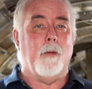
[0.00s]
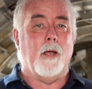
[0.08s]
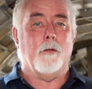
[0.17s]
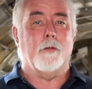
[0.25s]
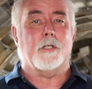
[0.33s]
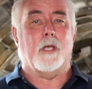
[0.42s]

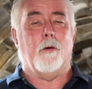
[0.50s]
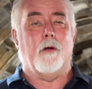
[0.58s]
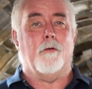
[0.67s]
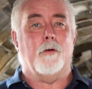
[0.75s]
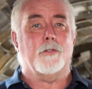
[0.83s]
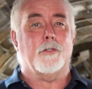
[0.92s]
Mountains,
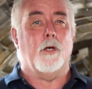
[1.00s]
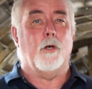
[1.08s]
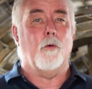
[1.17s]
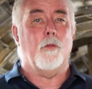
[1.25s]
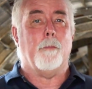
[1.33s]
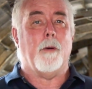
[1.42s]
however,
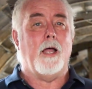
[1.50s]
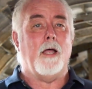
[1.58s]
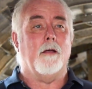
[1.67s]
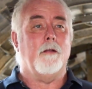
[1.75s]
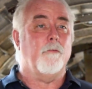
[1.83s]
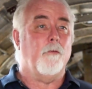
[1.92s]
so the
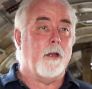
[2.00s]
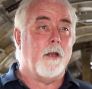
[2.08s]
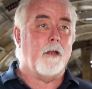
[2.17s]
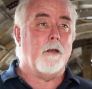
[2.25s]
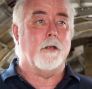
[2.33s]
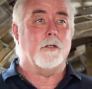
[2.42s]
pilot, Fred
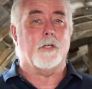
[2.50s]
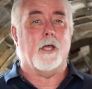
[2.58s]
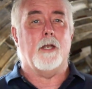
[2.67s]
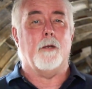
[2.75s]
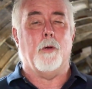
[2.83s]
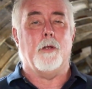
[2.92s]
Eaton,
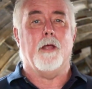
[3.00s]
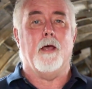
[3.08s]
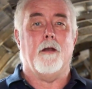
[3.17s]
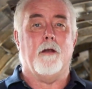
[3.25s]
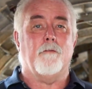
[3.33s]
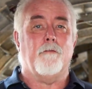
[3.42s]
decided to put
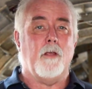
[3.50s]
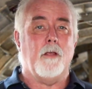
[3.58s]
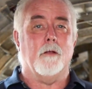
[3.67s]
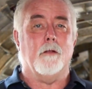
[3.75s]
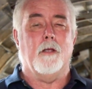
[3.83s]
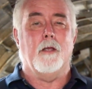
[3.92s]
down in a
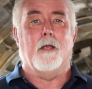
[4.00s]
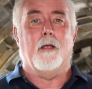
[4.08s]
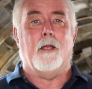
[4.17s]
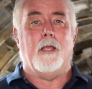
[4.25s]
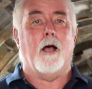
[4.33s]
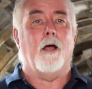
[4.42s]
field
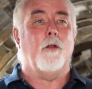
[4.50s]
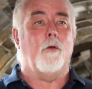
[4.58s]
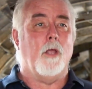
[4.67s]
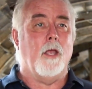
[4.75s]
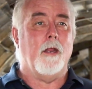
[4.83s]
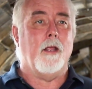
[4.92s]
on New
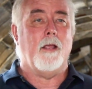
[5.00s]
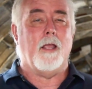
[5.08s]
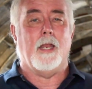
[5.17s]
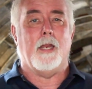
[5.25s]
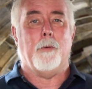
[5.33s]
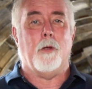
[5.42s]
Guinea,
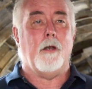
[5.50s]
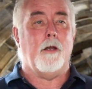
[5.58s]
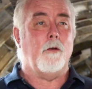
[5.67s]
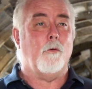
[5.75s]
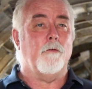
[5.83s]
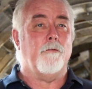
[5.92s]
and he put it
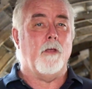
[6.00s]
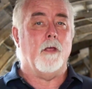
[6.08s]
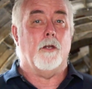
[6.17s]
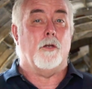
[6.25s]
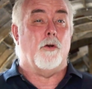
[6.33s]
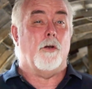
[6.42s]
into a
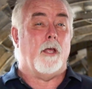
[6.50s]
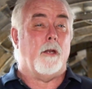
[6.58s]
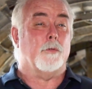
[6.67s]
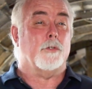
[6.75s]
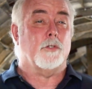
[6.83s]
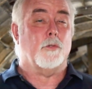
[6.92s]
field. It turned out
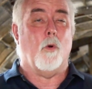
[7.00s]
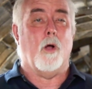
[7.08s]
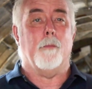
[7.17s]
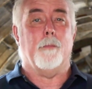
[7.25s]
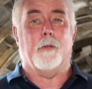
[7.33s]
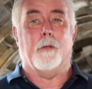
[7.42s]
it was a
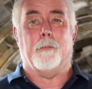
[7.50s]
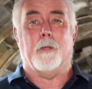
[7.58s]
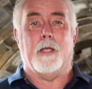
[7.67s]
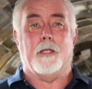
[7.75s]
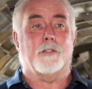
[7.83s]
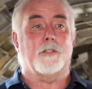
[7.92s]
swamp, and the
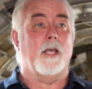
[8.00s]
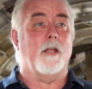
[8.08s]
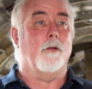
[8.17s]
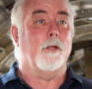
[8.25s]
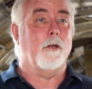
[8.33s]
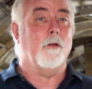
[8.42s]
plane
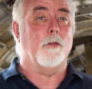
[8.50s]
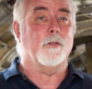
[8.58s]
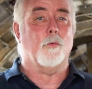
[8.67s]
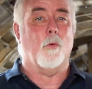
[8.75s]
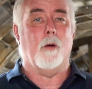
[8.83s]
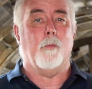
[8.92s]
settled into the
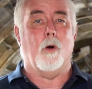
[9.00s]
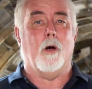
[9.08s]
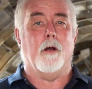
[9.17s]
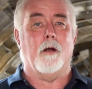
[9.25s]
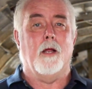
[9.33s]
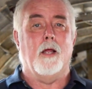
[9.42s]
swamp
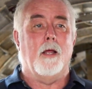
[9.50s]
water.